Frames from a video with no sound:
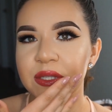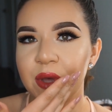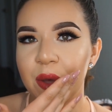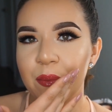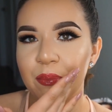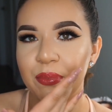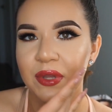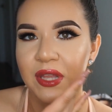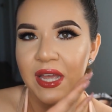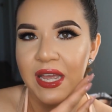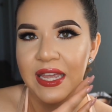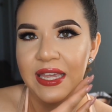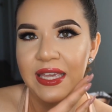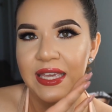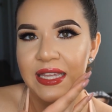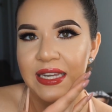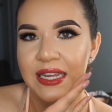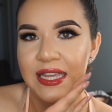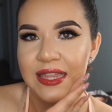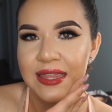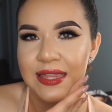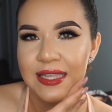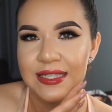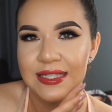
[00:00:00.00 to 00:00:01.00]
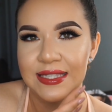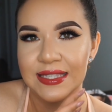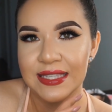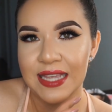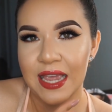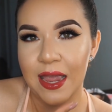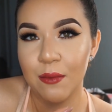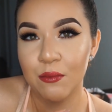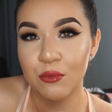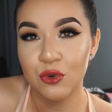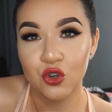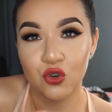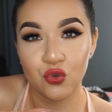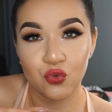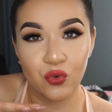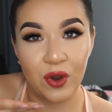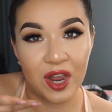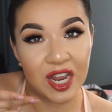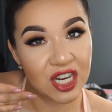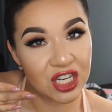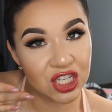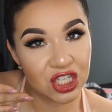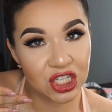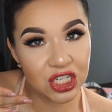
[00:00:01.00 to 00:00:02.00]
applying it in the same
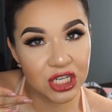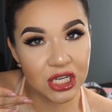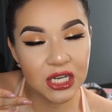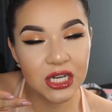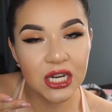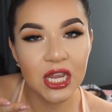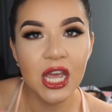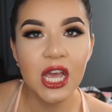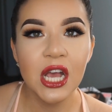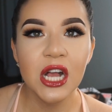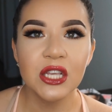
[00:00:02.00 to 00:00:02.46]
direction.